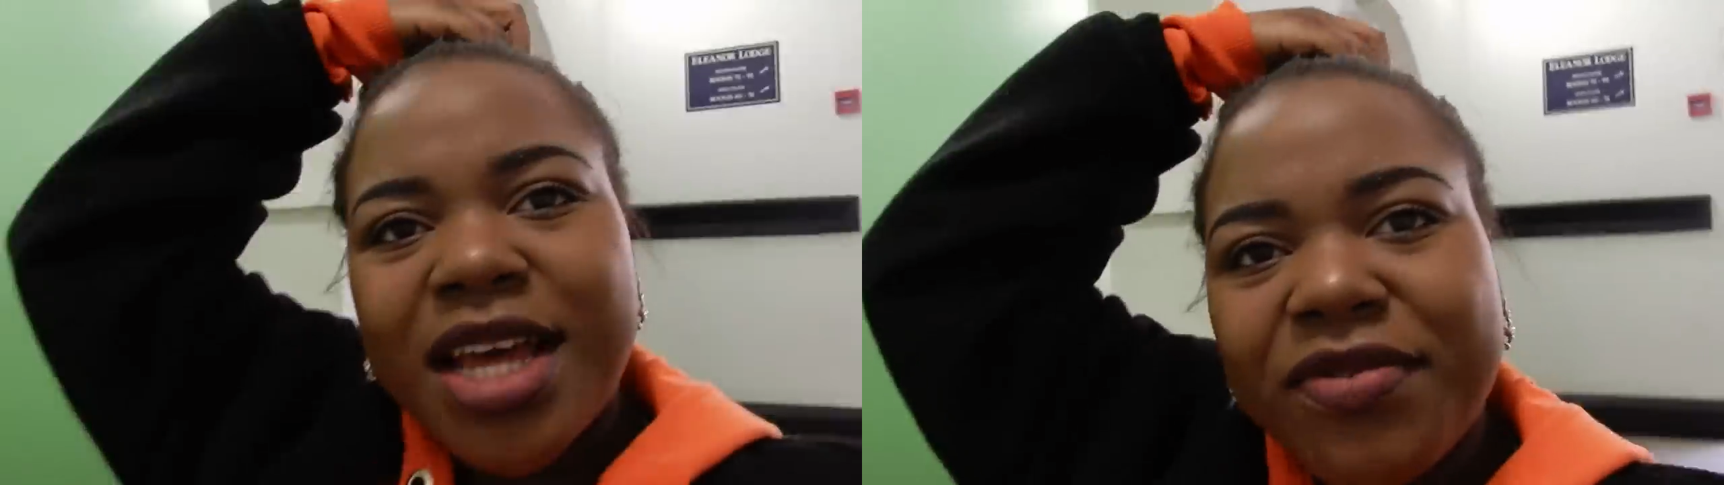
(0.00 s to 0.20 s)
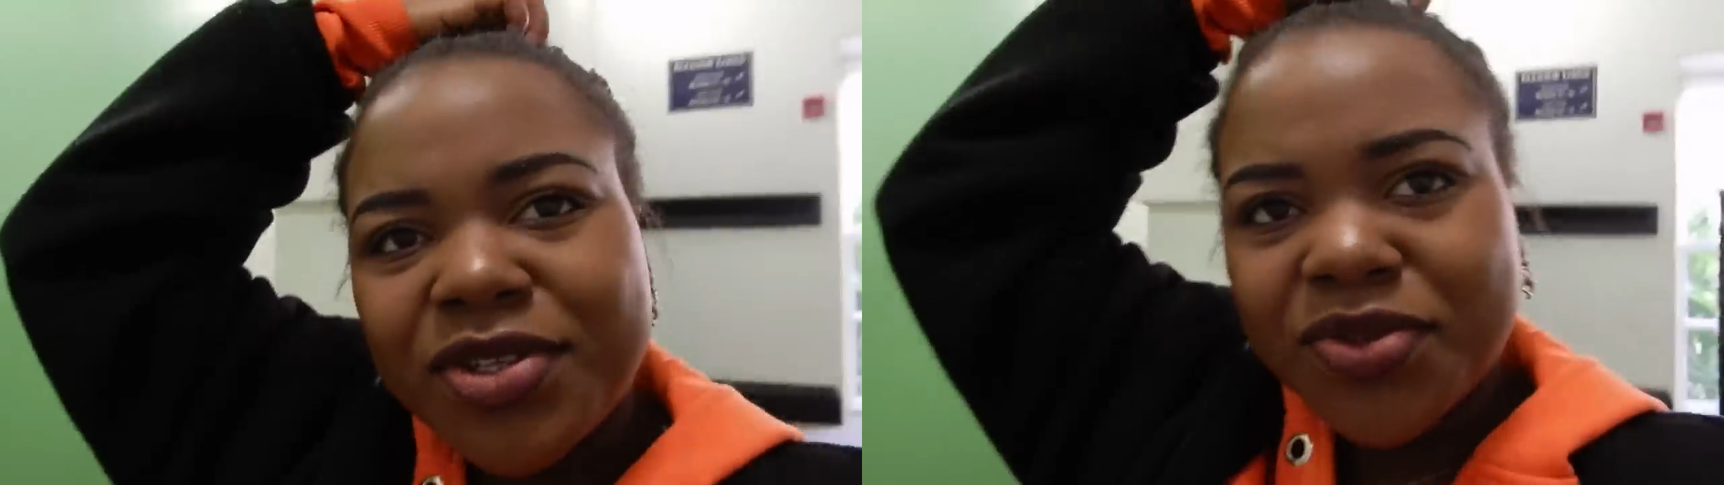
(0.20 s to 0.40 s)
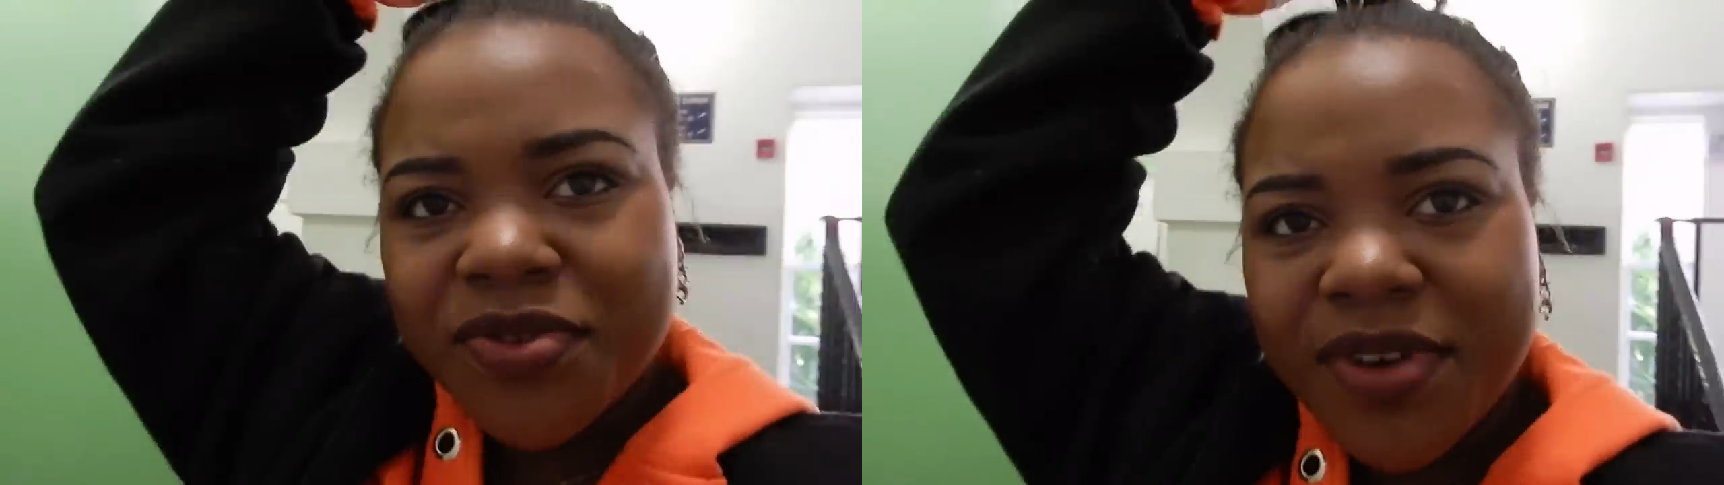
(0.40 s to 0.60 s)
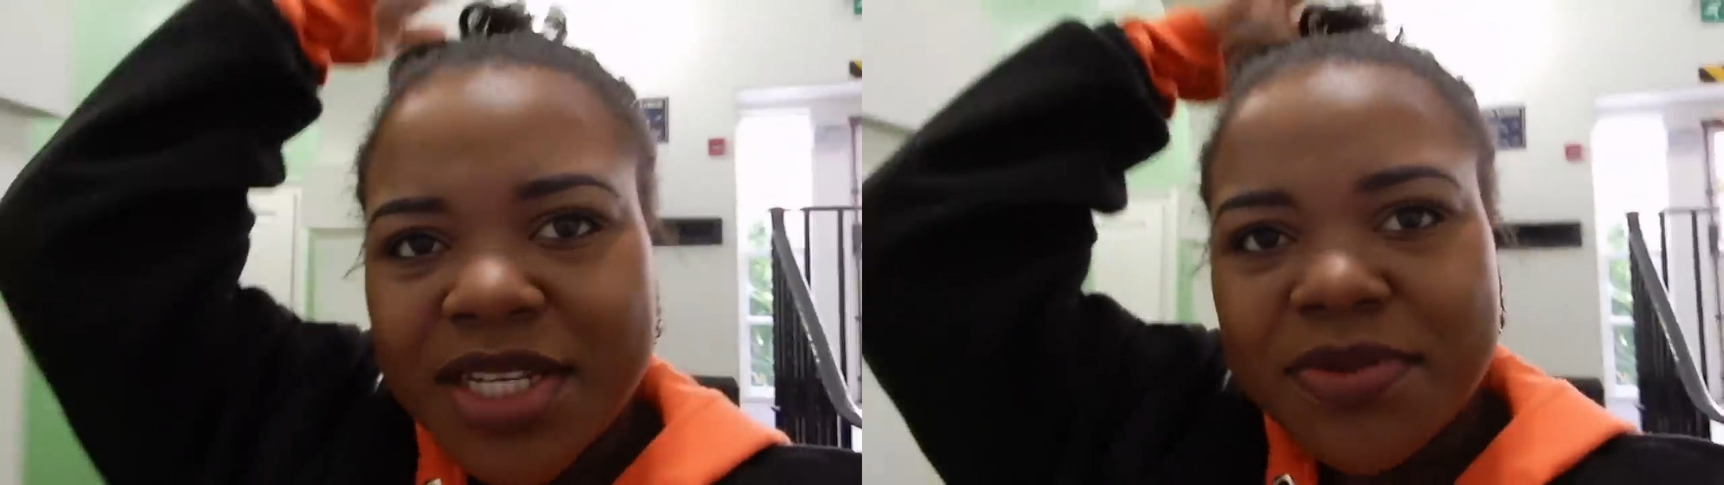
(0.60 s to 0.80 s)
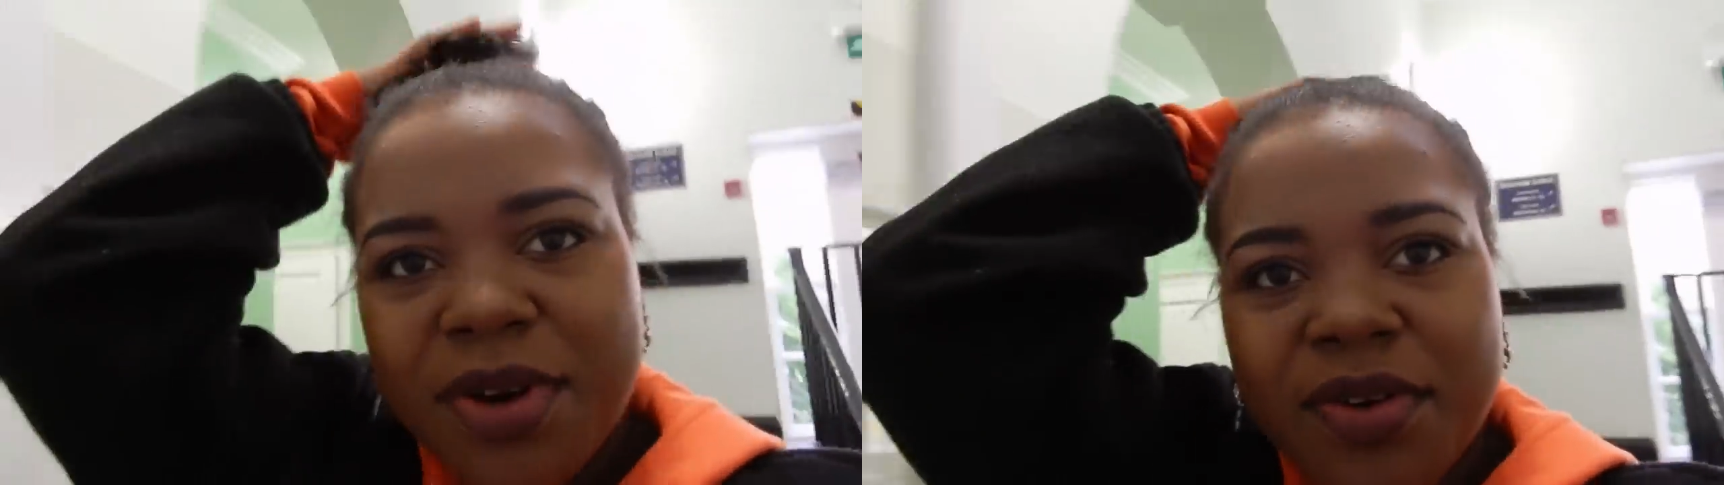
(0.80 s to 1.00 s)
to have a tour
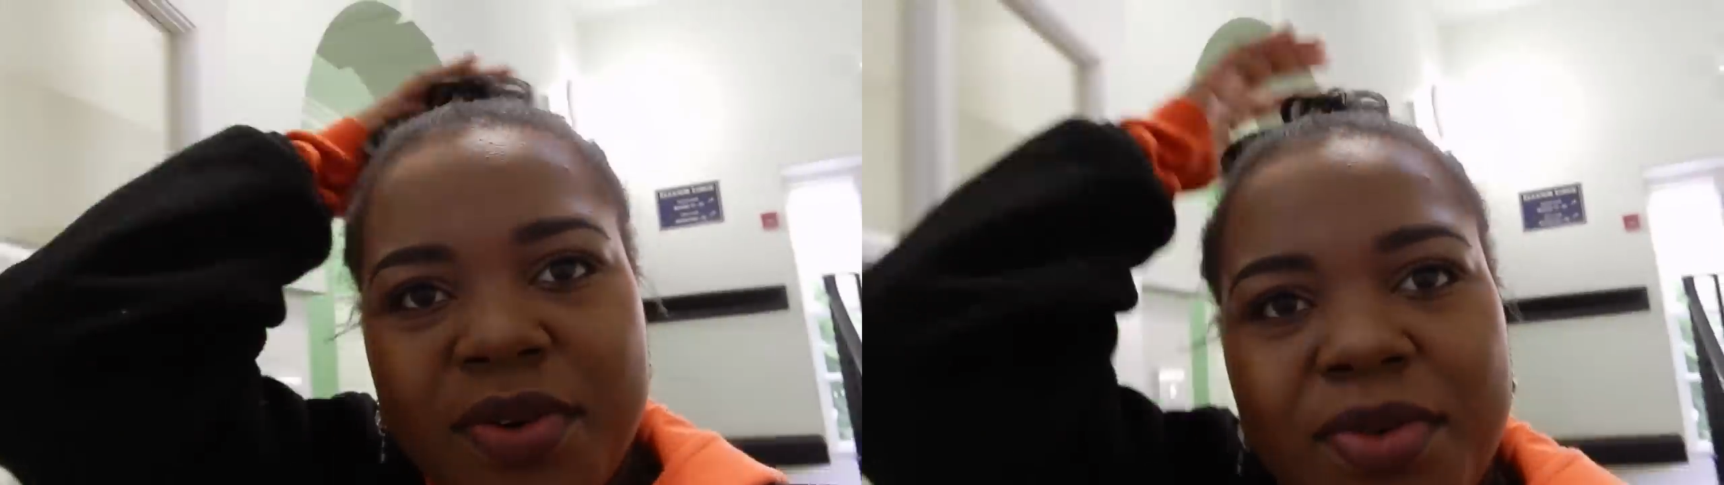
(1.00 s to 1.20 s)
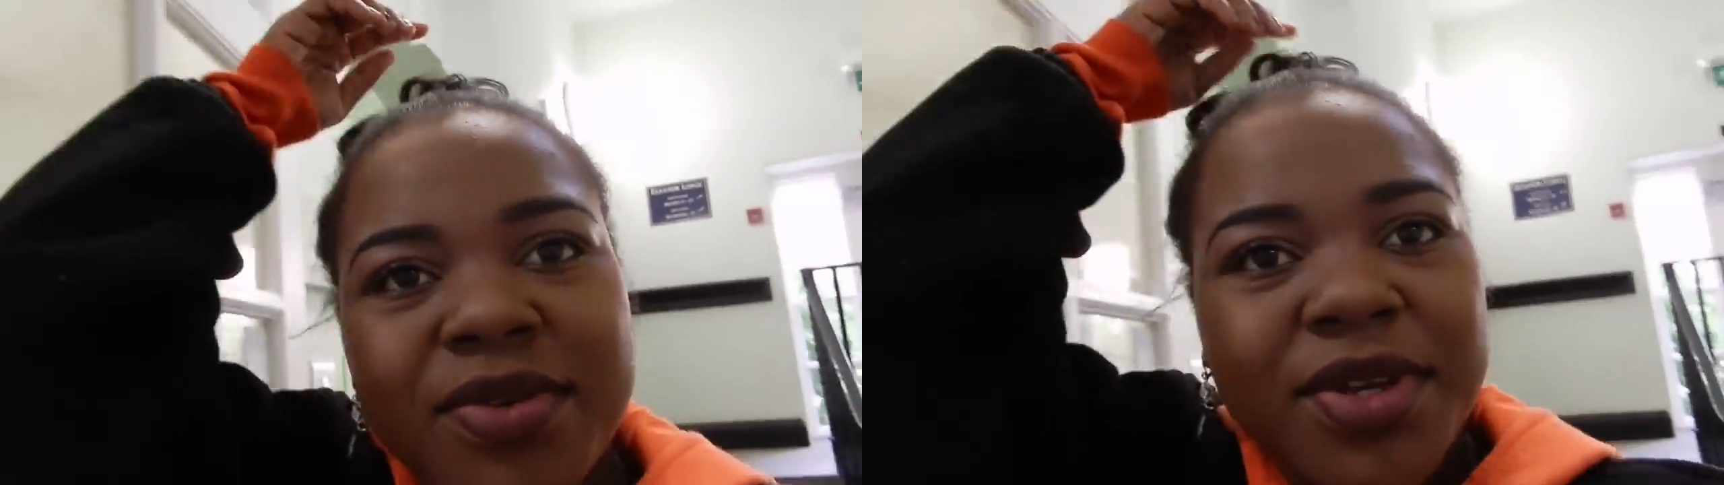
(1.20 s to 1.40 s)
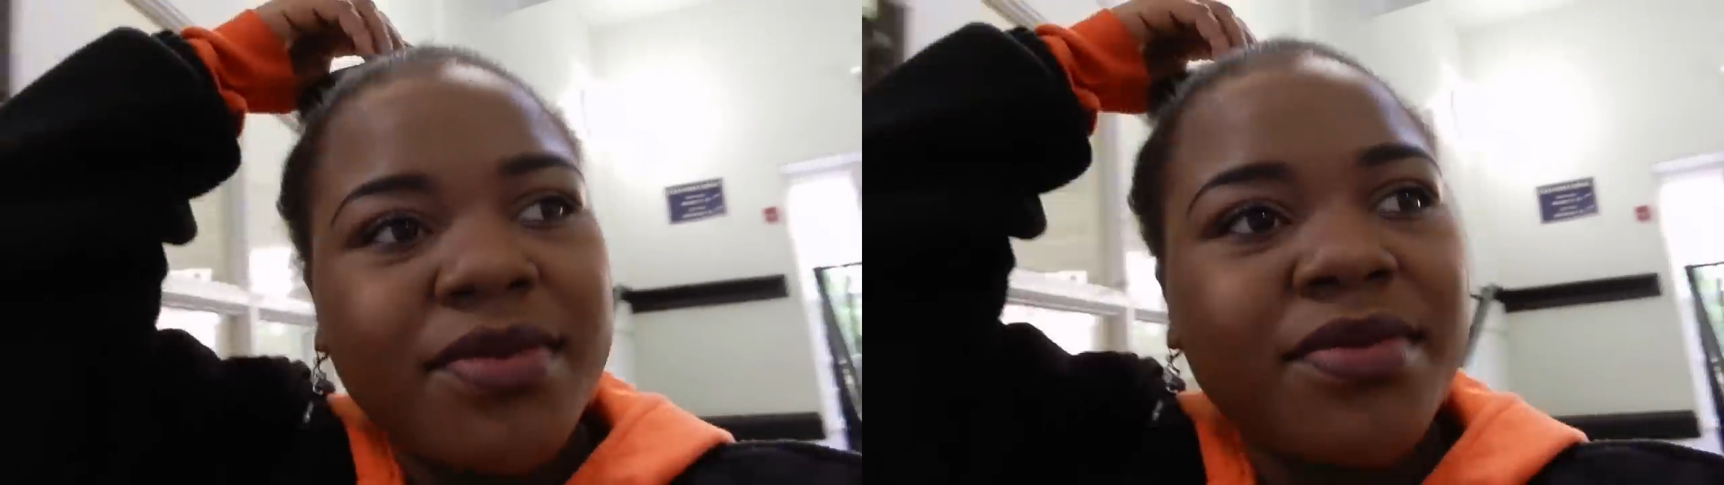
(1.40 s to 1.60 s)
later on, isn't